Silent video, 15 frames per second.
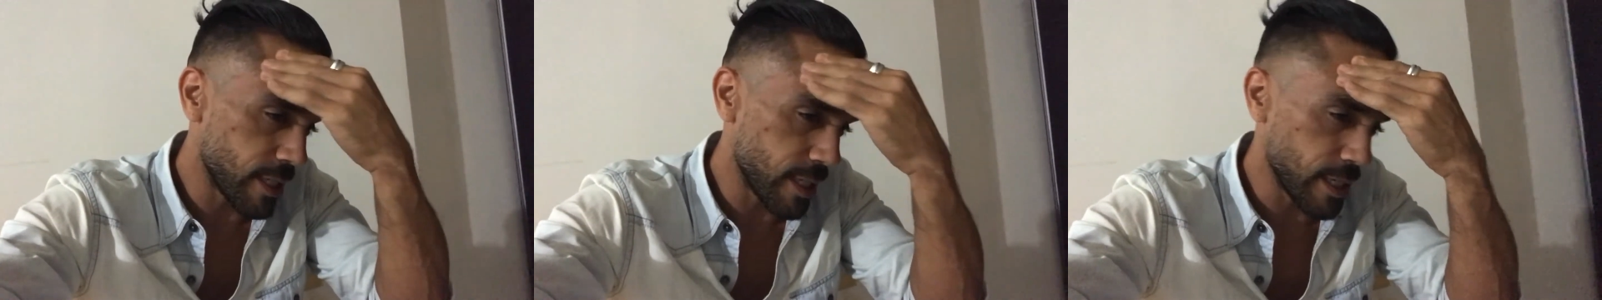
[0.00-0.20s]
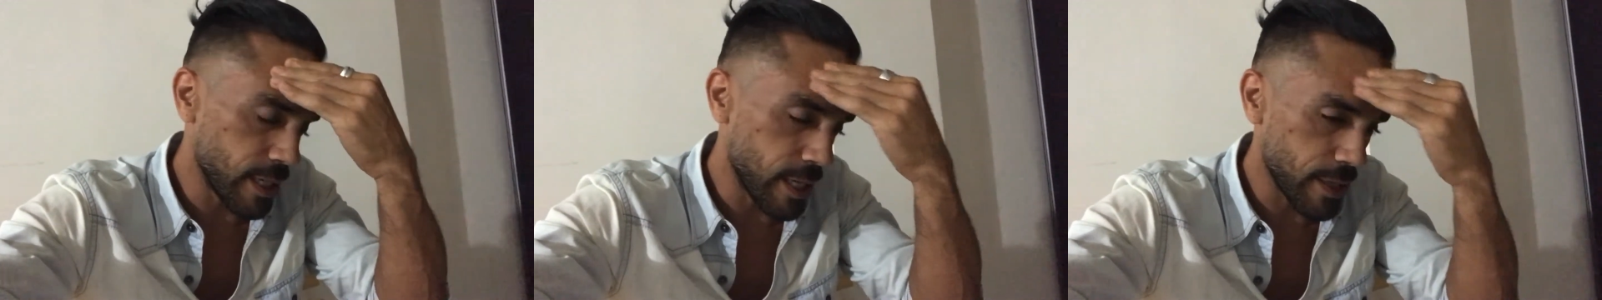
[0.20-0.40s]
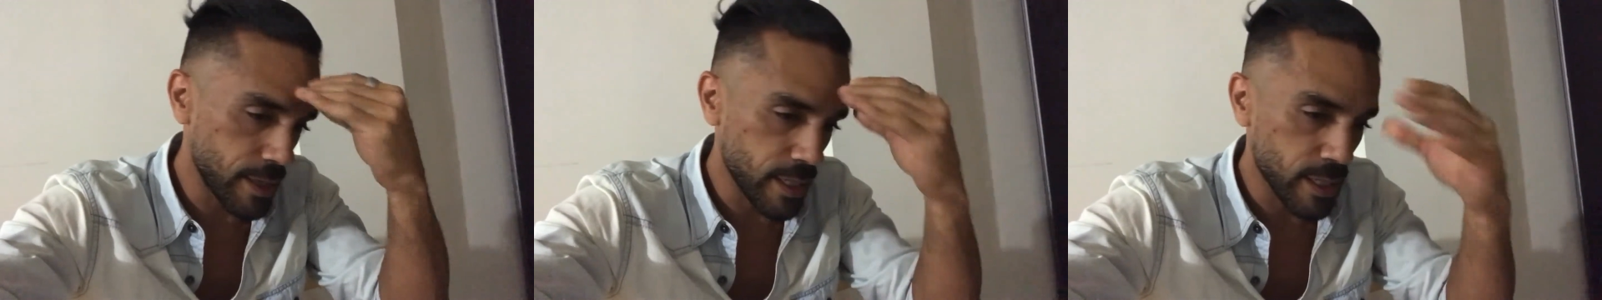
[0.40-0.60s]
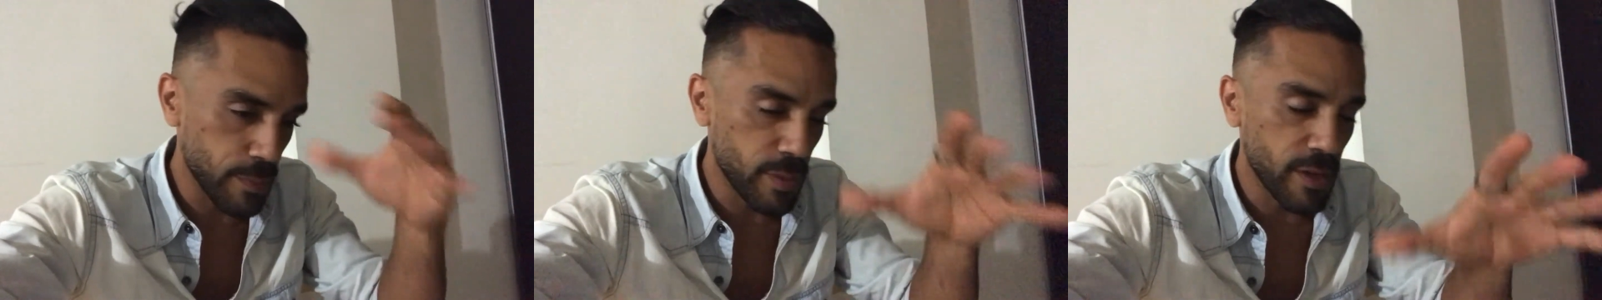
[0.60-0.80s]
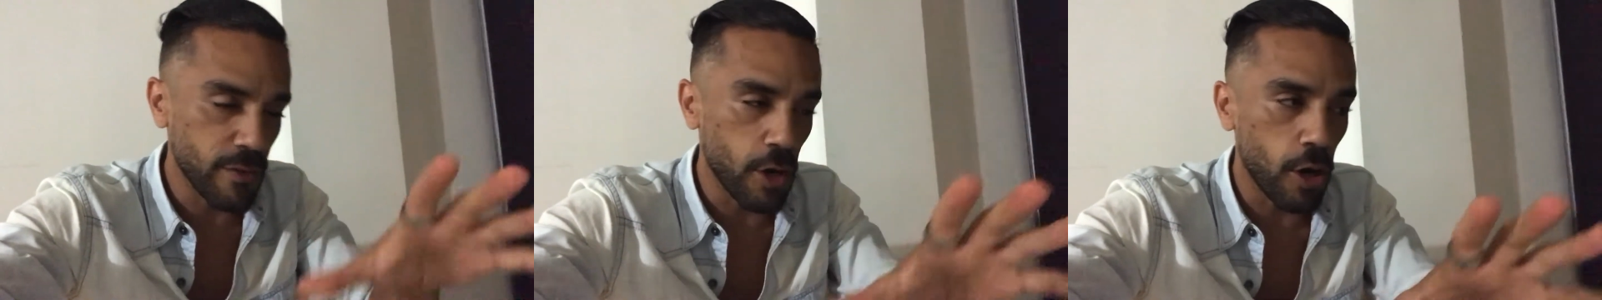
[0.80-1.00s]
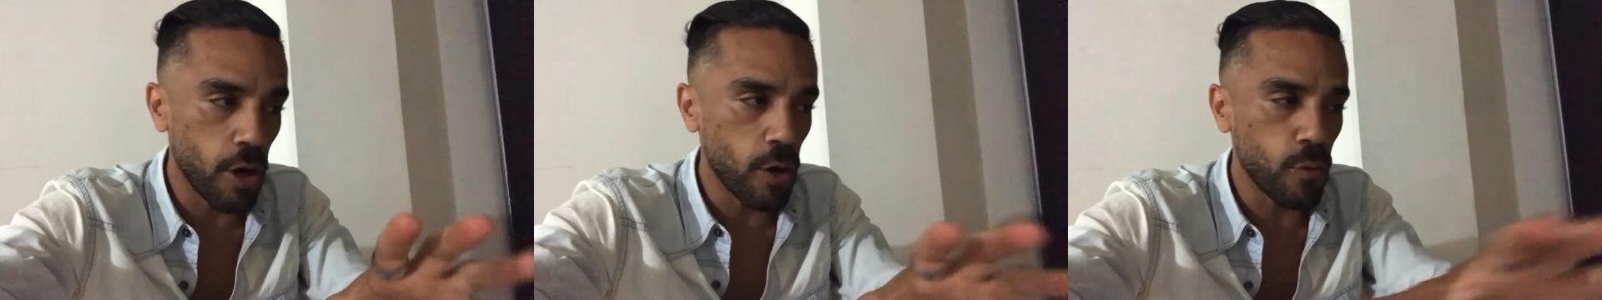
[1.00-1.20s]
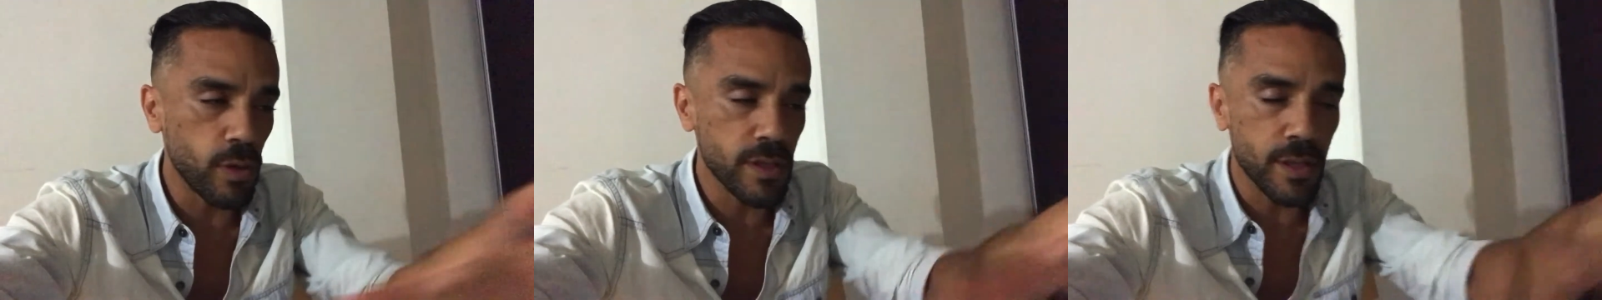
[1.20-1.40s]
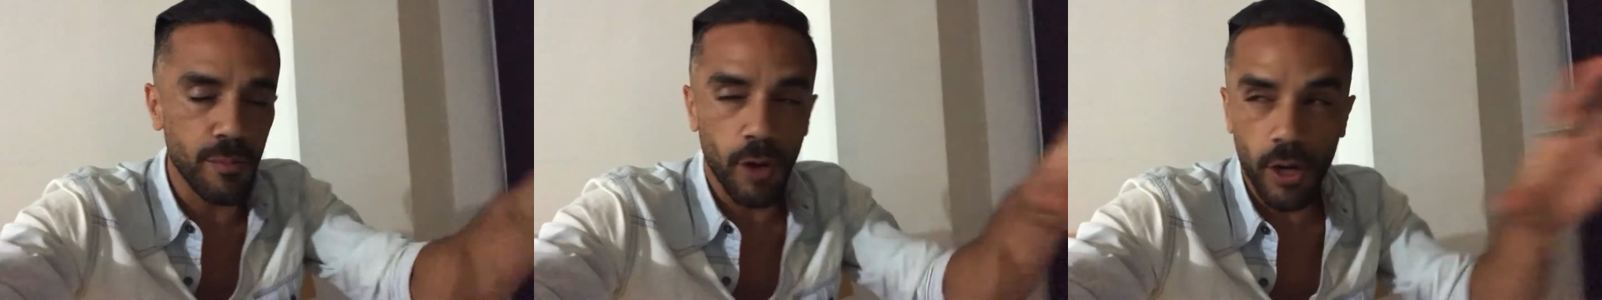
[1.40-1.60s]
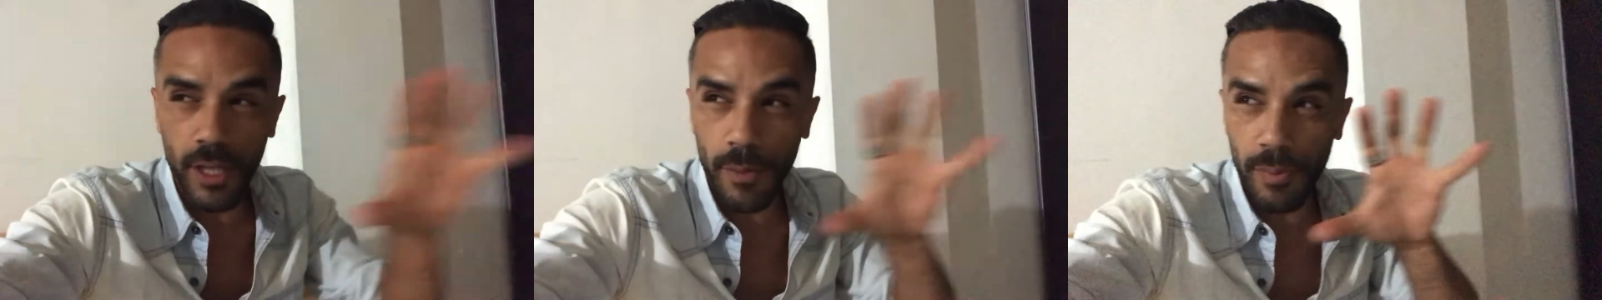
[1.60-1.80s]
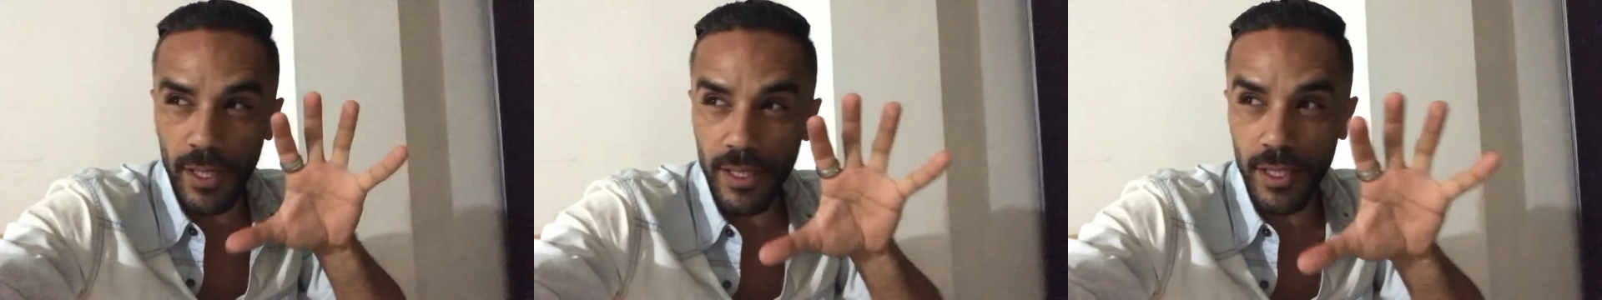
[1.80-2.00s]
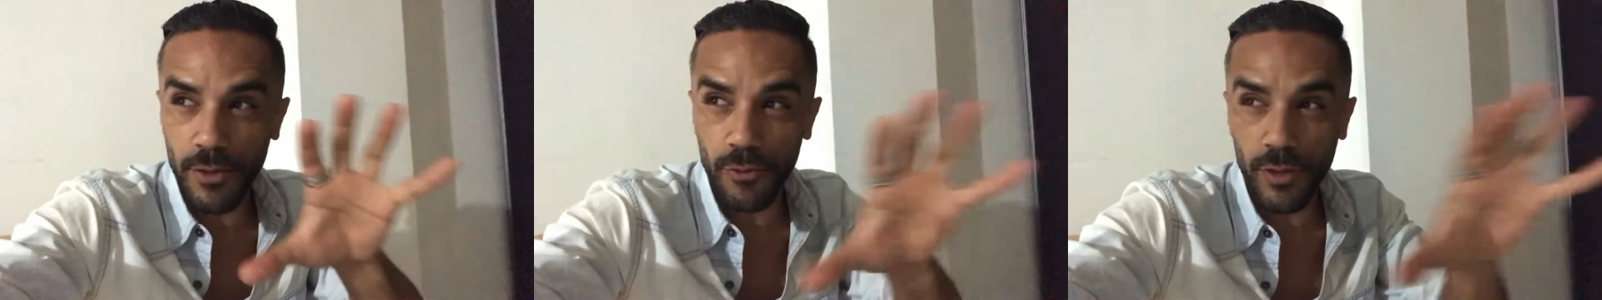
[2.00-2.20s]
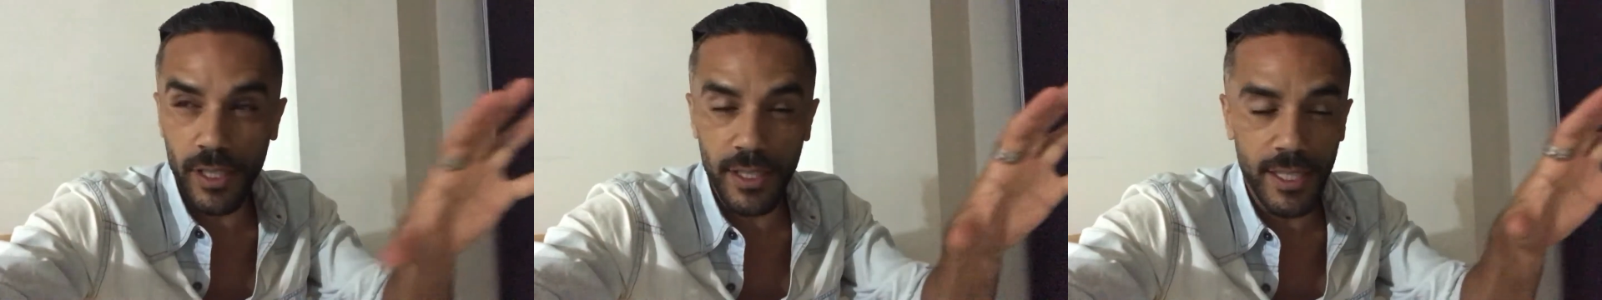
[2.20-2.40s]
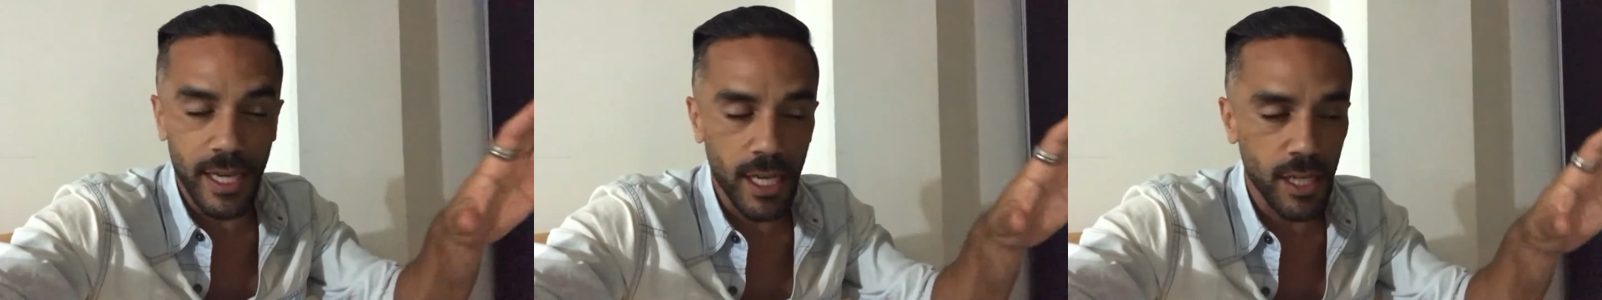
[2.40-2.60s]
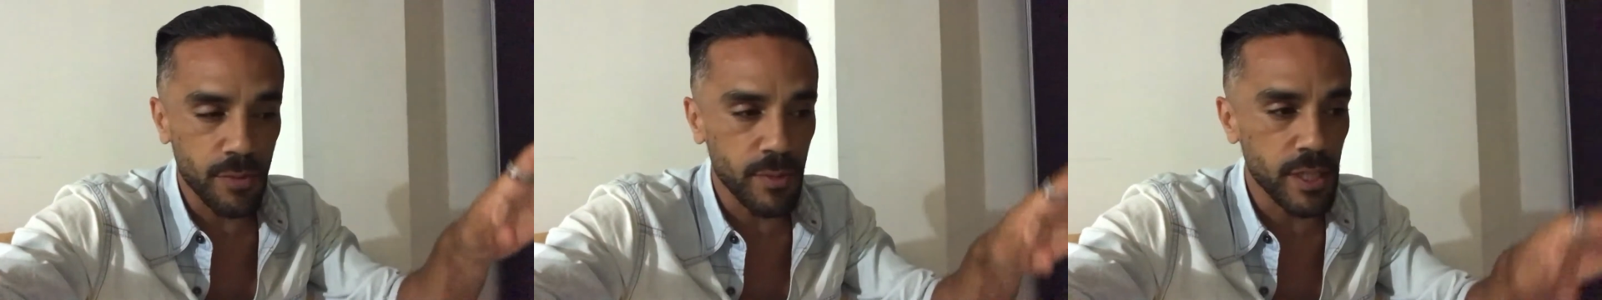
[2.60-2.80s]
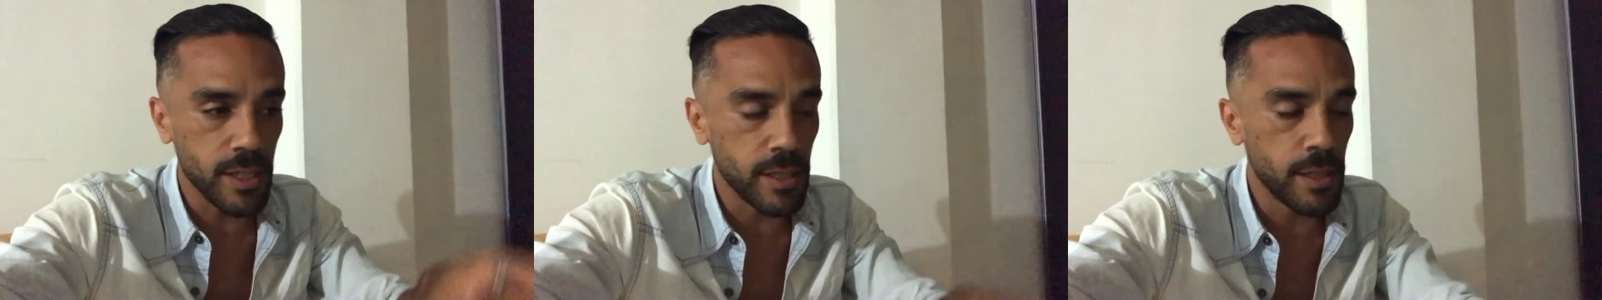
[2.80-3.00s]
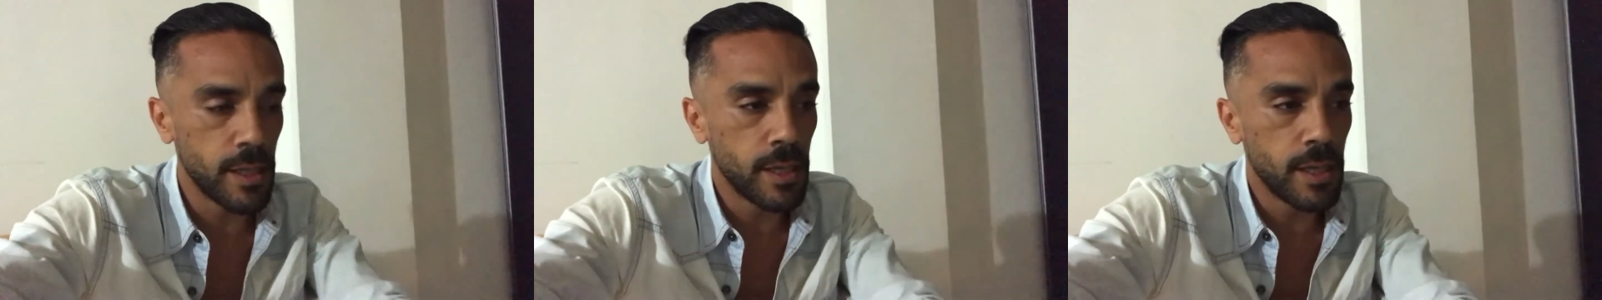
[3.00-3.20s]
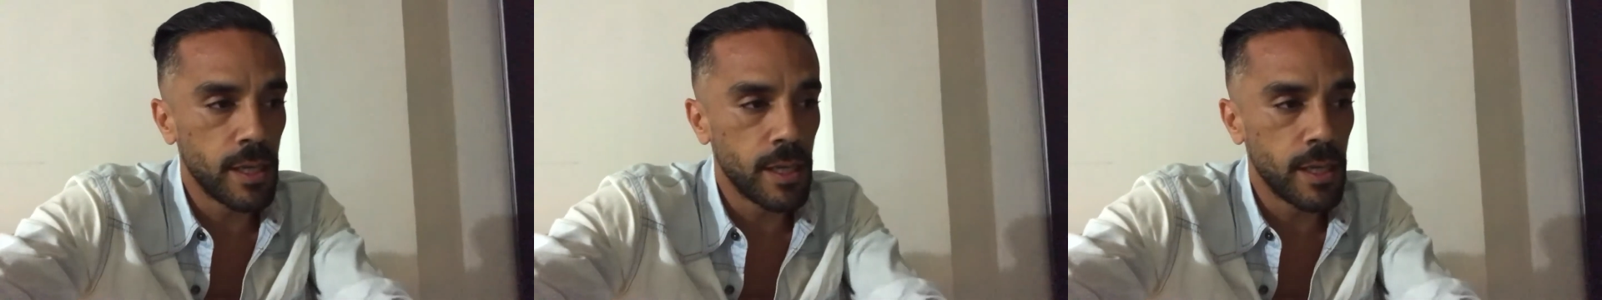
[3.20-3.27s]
And I think above all, what the marketplace is really telling me